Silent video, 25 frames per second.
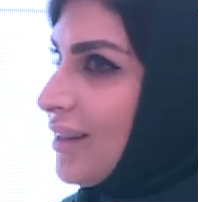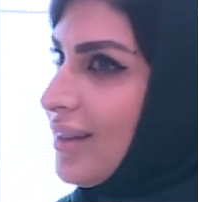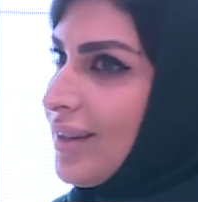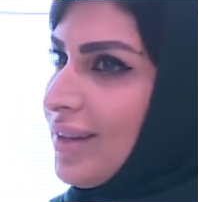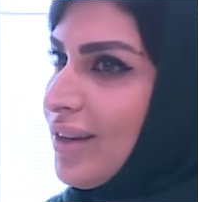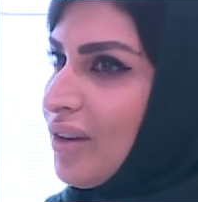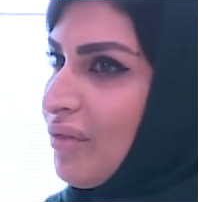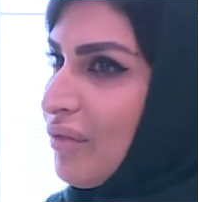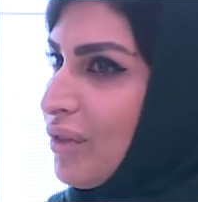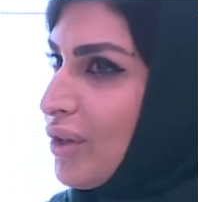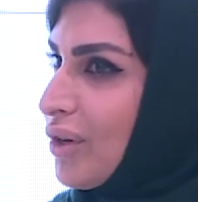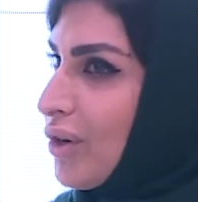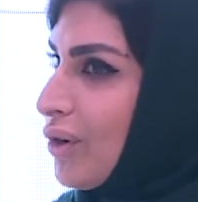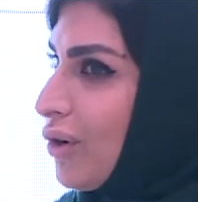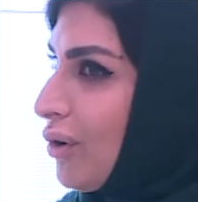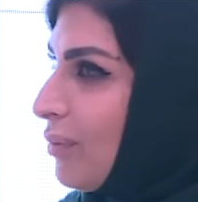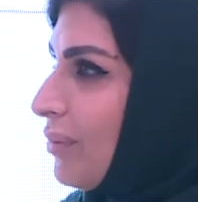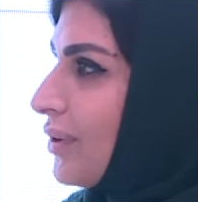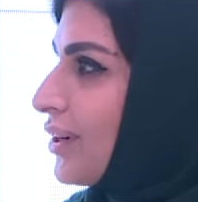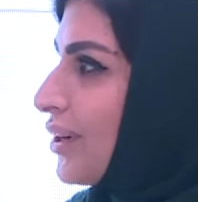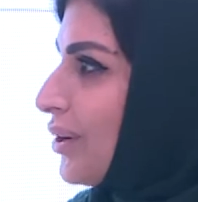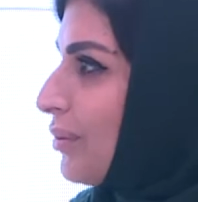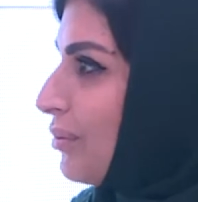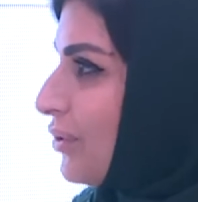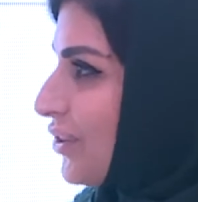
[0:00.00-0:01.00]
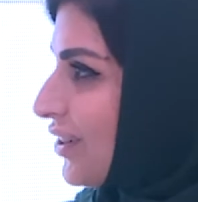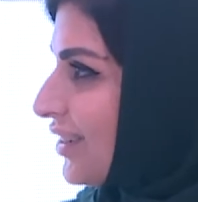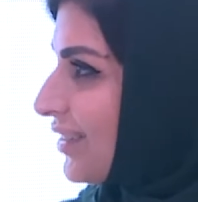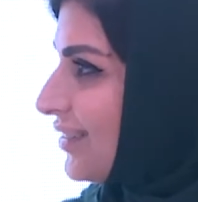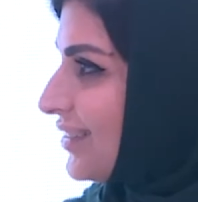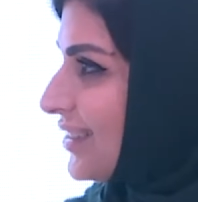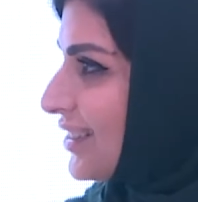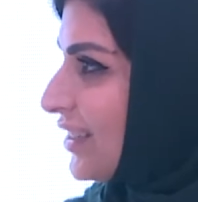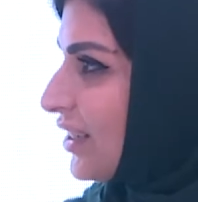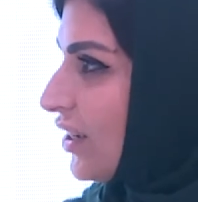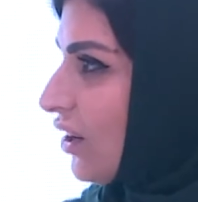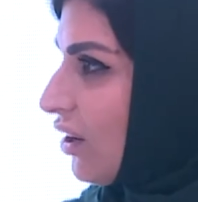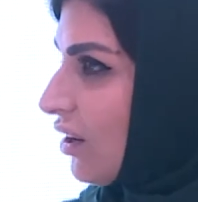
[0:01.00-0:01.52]
I think of the global
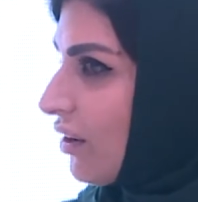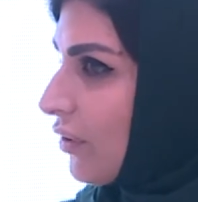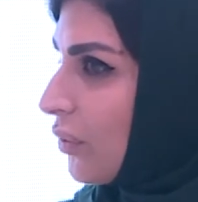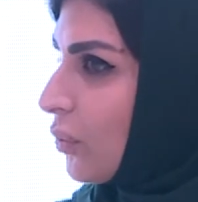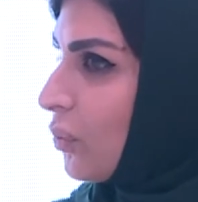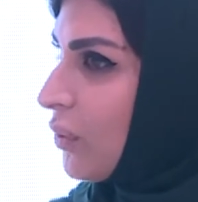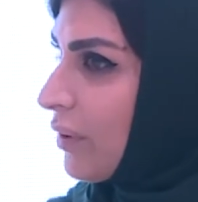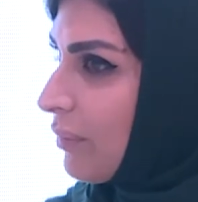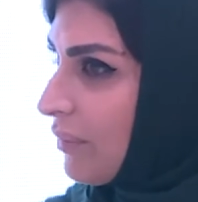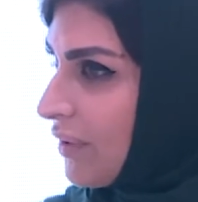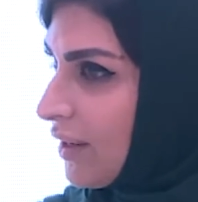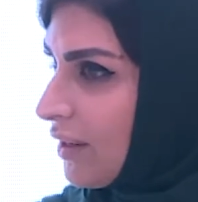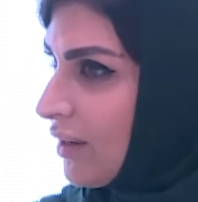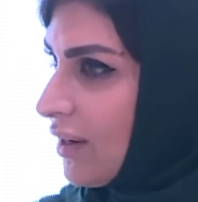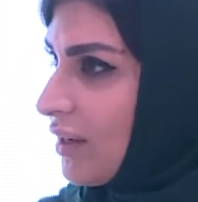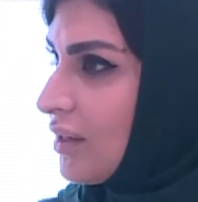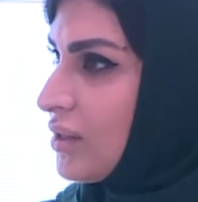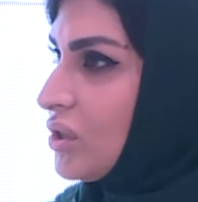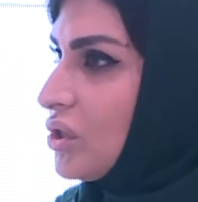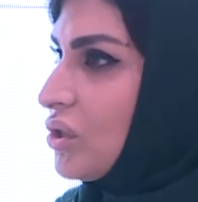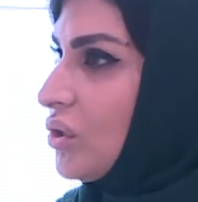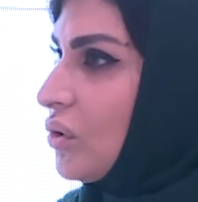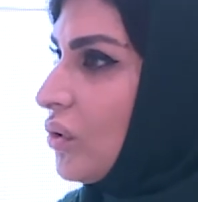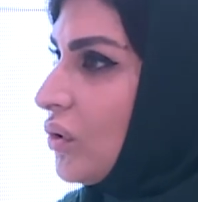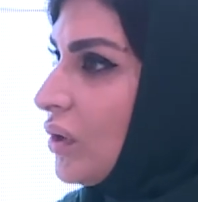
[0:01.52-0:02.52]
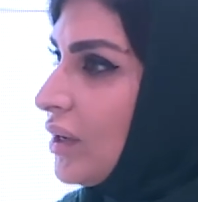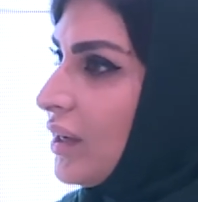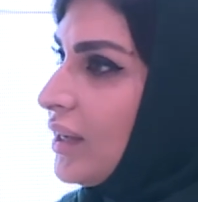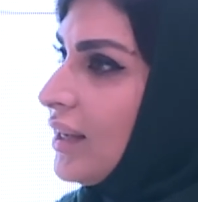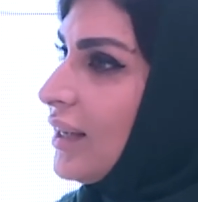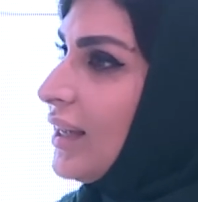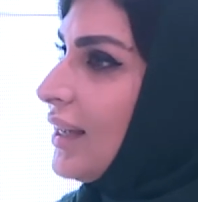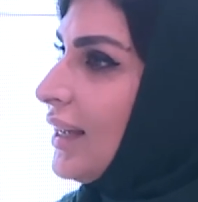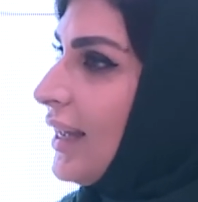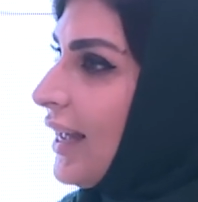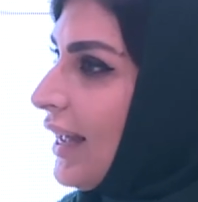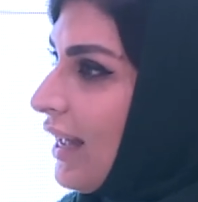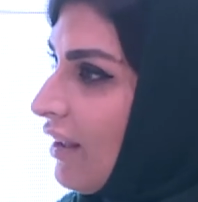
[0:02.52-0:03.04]
community are women, and so
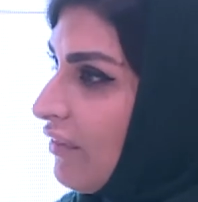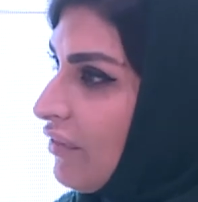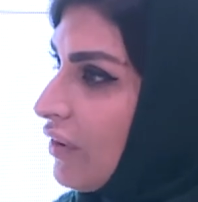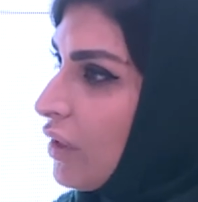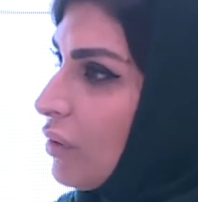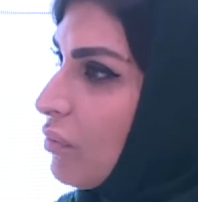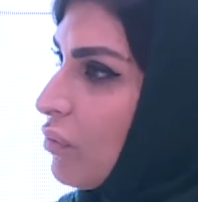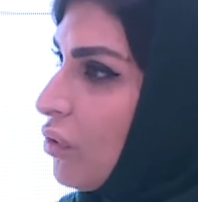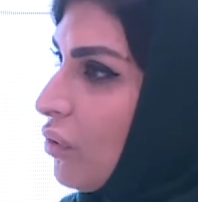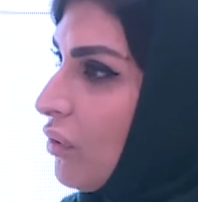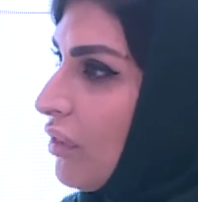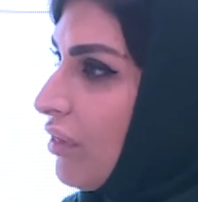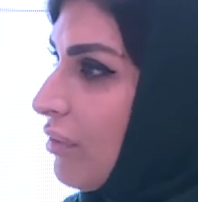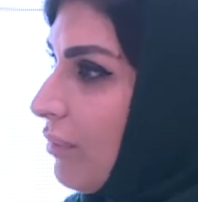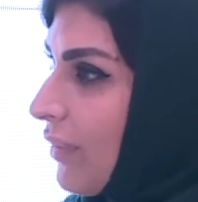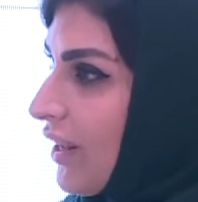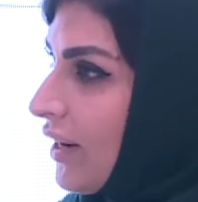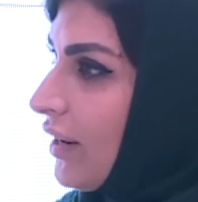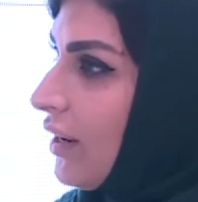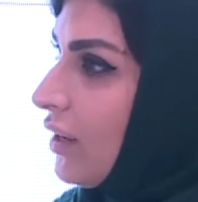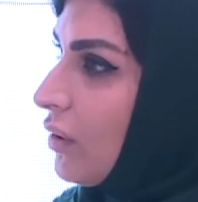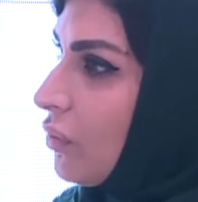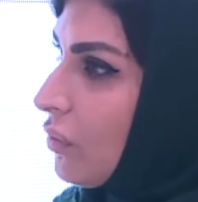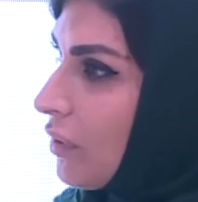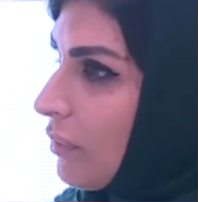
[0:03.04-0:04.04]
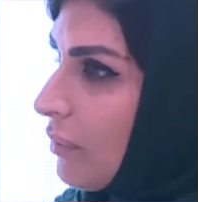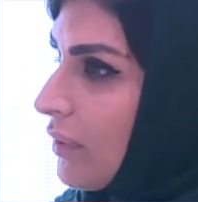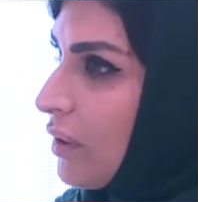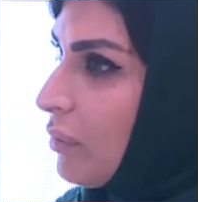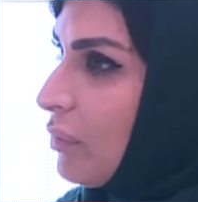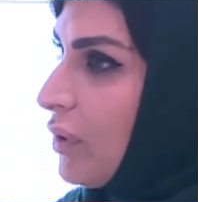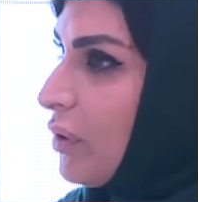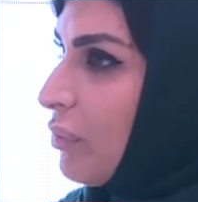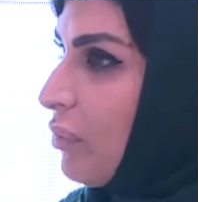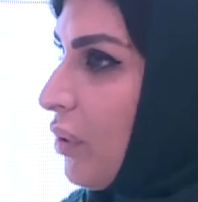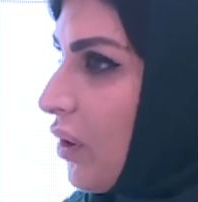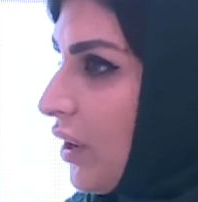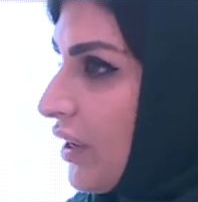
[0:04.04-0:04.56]
having both men and women
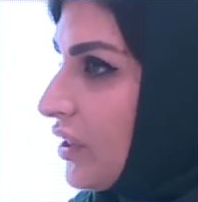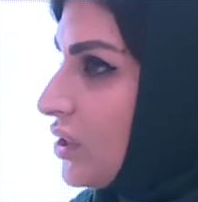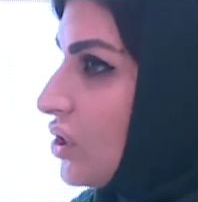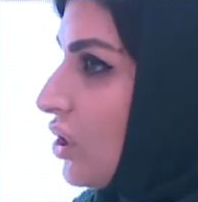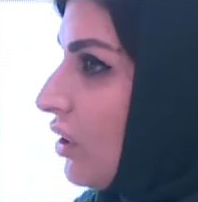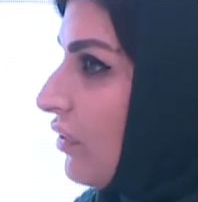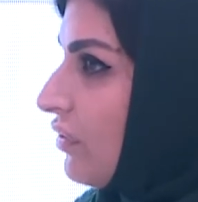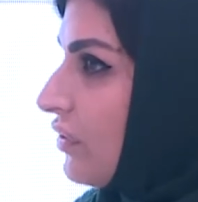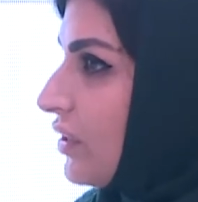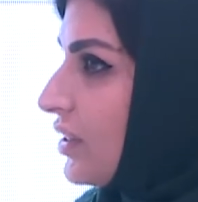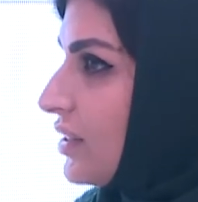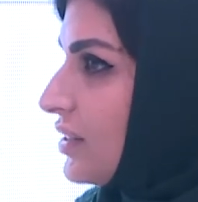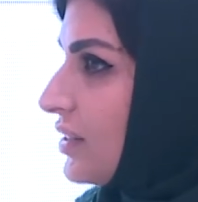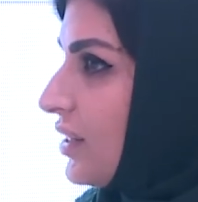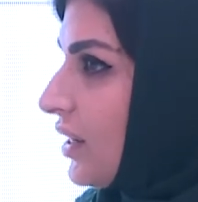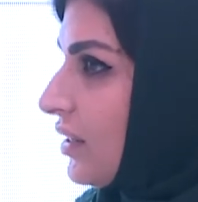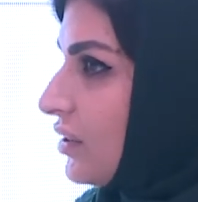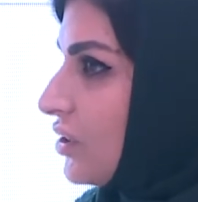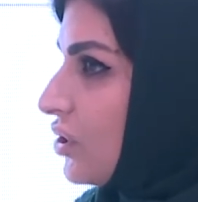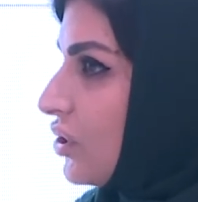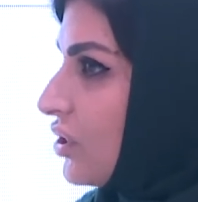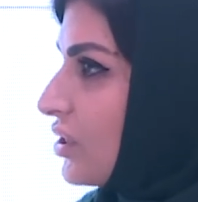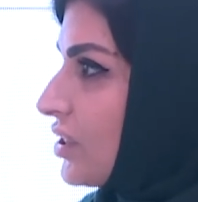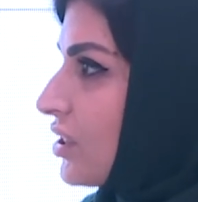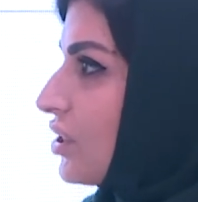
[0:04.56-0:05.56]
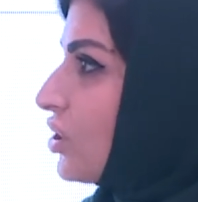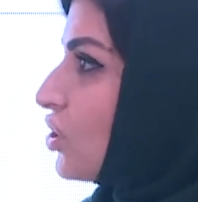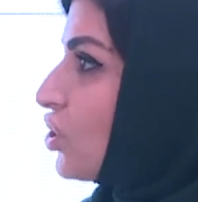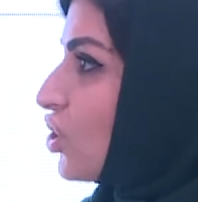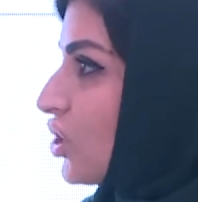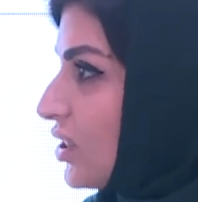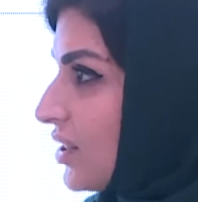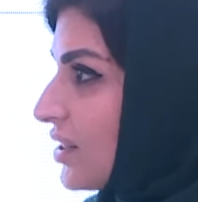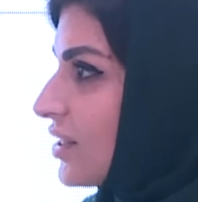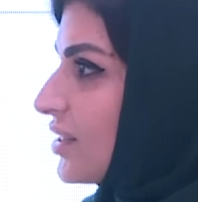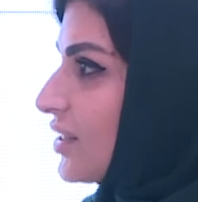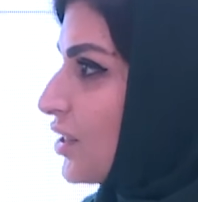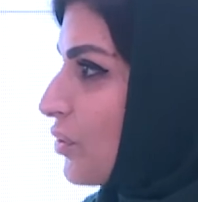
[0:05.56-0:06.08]
be part of these sectors is
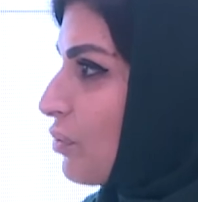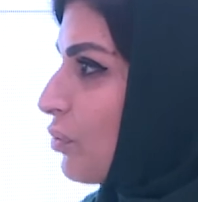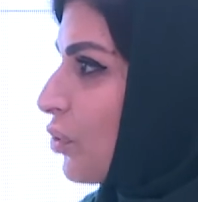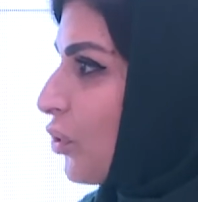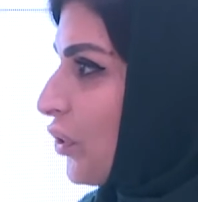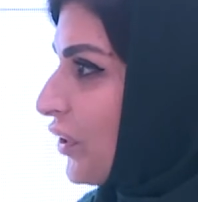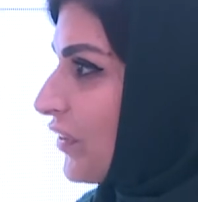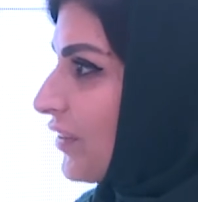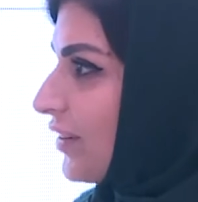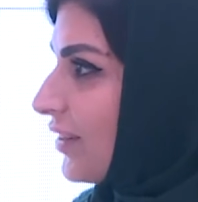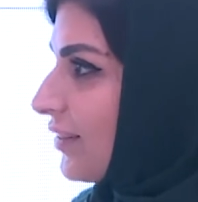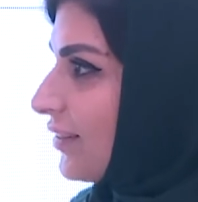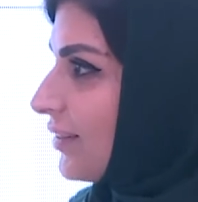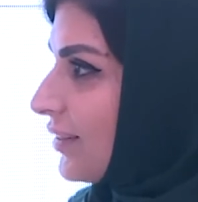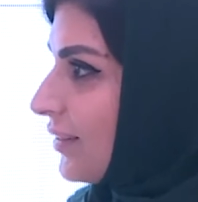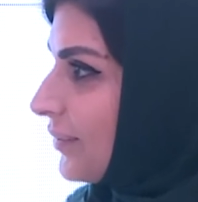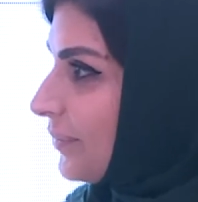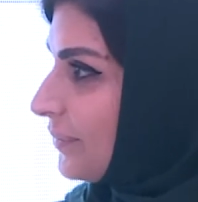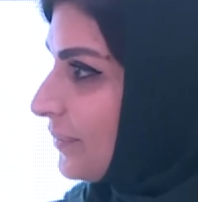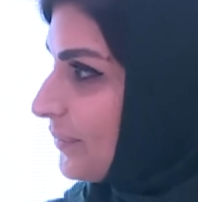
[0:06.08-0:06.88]
just as important.